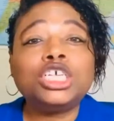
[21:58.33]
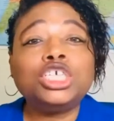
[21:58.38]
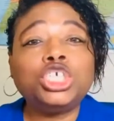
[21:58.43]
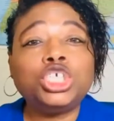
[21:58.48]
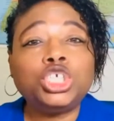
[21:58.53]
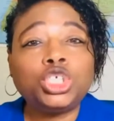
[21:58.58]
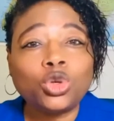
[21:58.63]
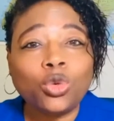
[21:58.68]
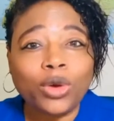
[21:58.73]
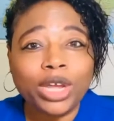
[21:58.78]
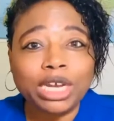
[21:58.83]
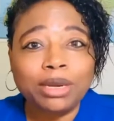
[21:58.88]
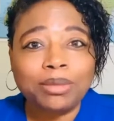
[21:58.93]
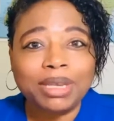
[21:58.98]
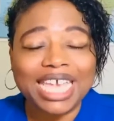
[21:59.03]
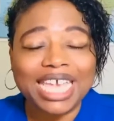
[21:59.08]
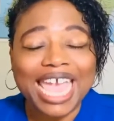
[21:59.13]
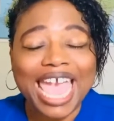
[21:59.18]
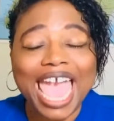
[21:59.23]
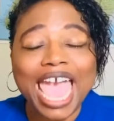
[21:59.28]
Join
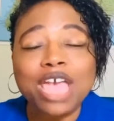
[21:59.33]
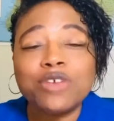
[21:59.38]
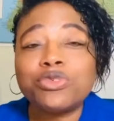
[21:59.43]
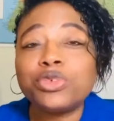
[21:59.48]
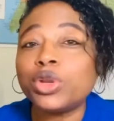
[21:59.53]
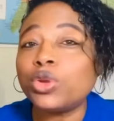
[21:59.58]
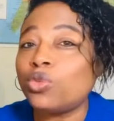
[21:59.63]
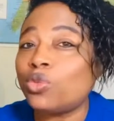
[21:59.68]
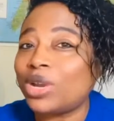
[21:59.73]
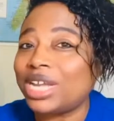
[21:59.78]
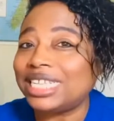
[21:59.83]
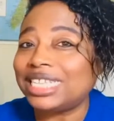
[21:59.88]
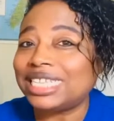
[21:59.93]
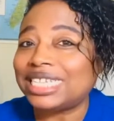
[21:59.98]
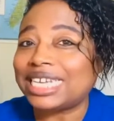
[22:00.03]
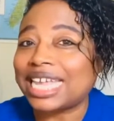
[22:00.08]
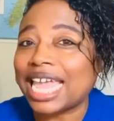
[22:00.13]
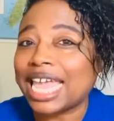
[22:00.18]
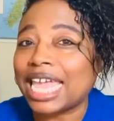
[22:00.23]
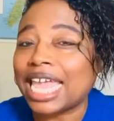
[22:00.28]
me every
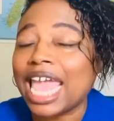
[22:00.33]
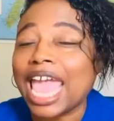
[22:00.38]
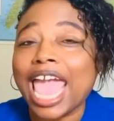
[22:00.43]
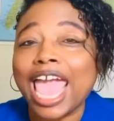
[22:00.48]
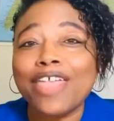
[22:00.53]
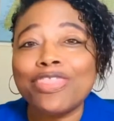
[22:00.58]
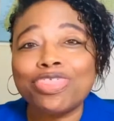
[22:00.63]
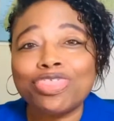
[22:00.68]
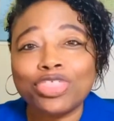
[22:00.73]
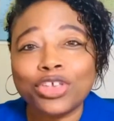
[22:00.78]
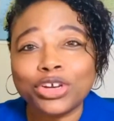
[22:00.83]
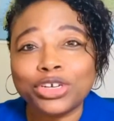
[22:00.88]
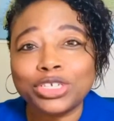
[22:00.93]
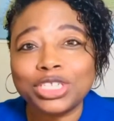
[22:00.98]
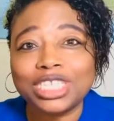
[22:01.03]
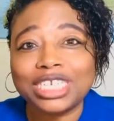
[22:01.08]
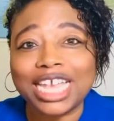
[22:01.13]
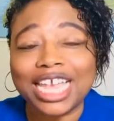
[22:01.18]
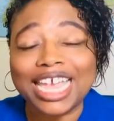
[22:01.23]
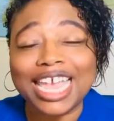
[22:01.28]
Wednesday and
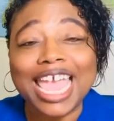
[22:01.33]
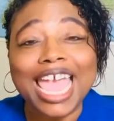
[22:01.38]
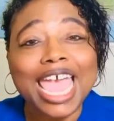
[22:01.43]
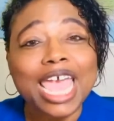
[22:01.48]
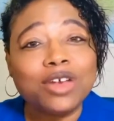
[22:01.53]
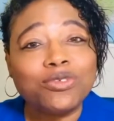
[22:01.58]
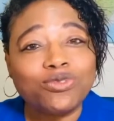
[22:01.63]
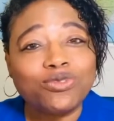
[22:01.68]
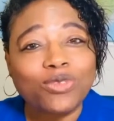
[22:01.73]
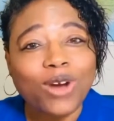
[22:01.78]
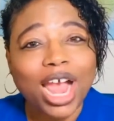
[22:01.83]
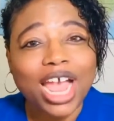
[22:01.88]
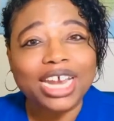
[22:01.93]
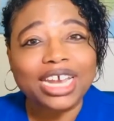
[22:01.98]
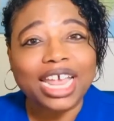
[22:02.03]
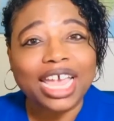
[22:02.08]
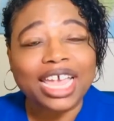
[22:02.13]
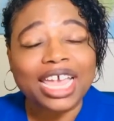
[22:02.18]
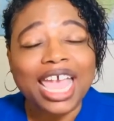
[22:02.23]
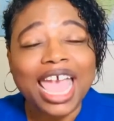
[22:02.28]
Thursday and
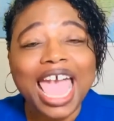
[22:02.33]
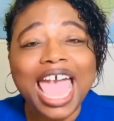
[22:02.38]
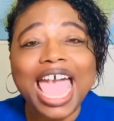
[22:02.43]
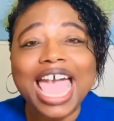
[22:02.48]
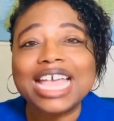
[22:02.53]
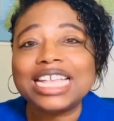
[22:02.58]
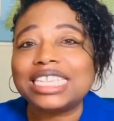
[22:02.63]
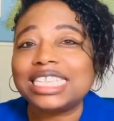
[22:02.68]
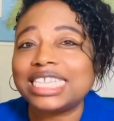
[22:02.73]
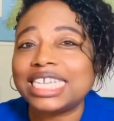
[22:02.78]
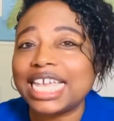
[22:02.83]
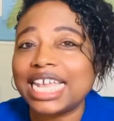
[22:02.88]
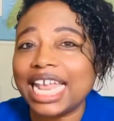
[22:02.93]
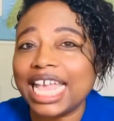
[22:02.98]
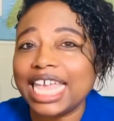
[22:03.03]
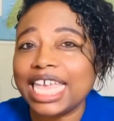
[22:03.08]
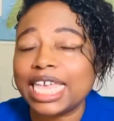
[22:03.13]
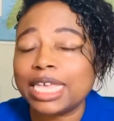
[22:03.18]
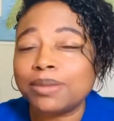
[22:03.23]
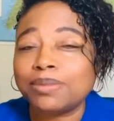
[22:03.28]
Friday at 10
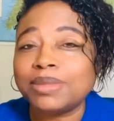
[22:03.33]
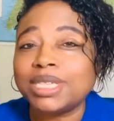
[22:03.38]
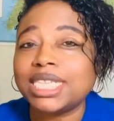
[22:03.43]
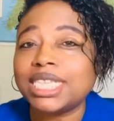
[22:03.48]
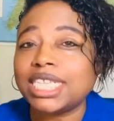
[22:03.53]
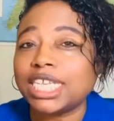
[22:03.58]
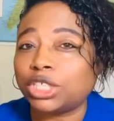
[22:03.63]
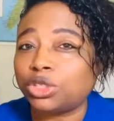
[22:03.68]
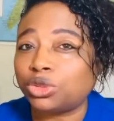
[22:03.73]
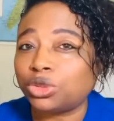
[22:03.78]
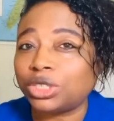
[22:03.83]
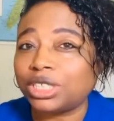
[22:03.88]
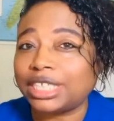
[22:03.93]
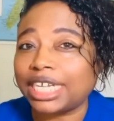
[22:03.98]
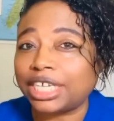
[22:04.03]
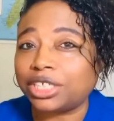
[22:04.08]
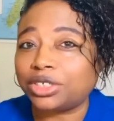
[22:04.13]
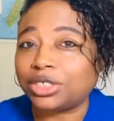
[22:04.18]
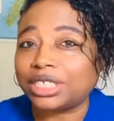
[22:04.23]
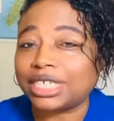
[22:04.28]
a.m. Central
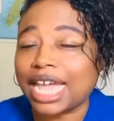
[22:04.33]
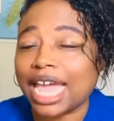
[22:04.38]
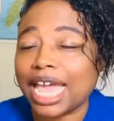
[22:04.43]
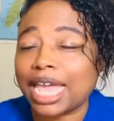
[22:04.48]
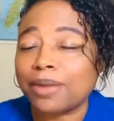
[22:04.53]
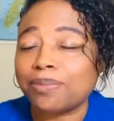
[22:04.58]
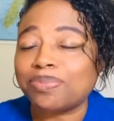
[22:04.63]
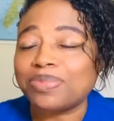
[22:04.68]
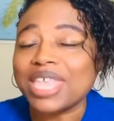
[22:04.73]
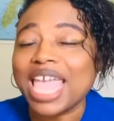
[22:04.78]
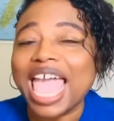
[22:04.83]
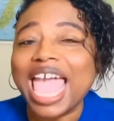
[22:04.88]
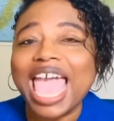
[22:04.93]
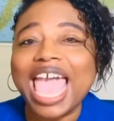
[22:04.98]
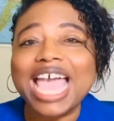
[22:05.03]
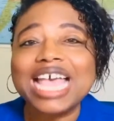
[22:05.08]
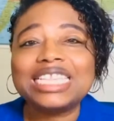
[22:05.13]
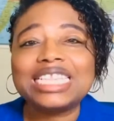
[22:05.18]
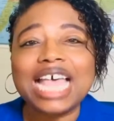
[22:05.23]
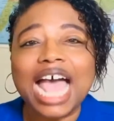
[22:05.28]
Standard Time
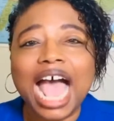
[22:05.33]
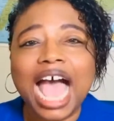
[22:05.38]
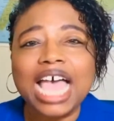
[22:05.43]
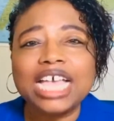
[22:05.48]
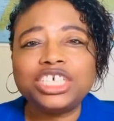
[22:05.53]
as I